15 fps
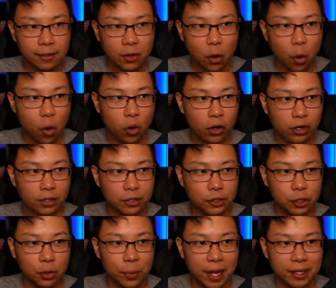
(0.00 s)
or
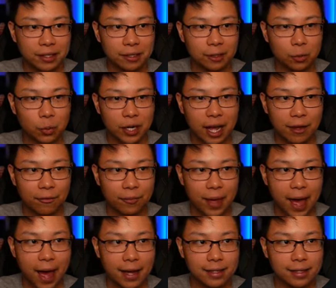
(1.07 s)
Geomancer, would have
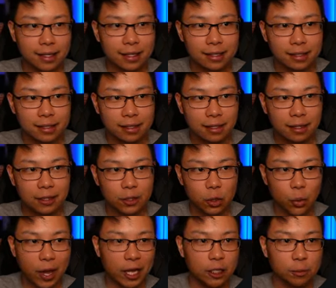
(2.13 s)
access to
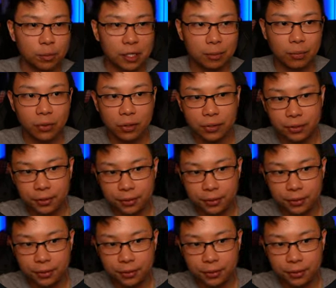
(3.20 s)
H P burns.